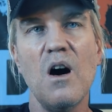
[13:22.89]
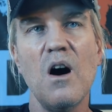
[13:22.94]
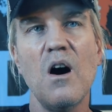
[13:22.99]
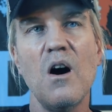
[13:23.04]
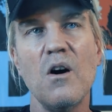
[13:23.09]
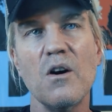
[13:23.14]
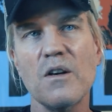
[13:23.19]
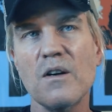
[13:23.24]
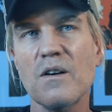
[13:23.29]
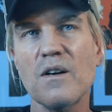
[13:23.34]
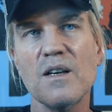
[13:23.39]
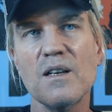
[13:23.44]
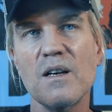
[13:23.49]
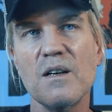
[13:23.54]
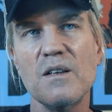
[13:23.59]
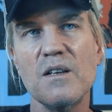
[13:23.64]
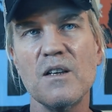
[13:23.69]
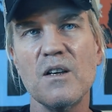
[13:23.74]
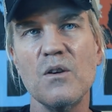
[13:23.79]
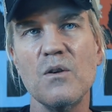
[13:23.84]
all you're going
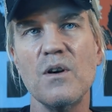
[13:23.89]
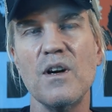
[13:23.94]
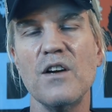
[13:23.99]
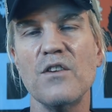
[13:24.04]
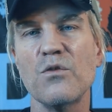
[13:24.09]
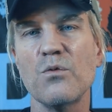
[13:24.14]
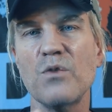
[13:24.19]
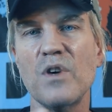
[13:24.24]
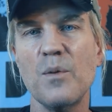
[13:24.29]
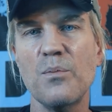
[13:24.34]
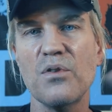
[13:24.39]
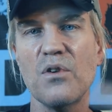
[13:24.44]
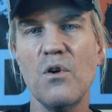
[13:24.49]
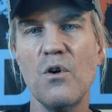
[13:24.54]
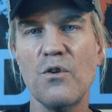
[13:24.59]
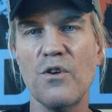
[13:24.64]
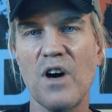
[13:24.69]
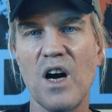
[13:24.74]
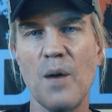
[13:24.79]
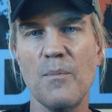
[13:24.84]
to do is
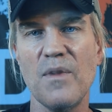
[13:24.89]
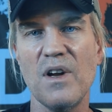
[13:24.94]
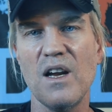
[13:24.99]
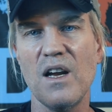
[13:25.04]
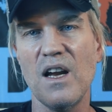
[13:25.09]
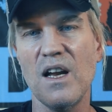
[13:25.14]
reprogram